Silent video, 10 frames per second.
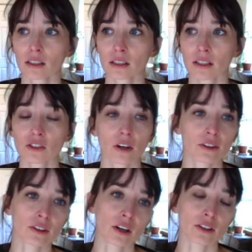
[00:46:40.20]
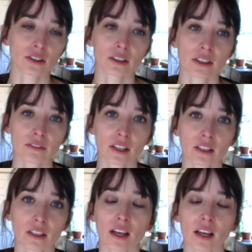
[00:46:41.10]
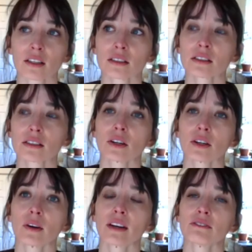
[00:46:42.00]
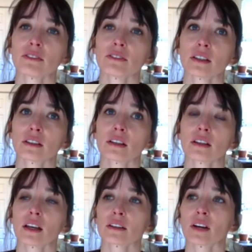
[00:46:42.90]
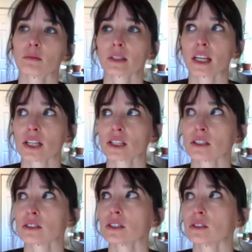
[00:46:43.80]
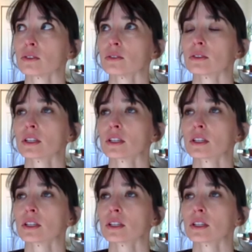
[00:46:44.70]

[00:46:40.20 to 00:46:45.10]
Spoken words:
is harder and harder to live in. And so I feel a lot of obligation to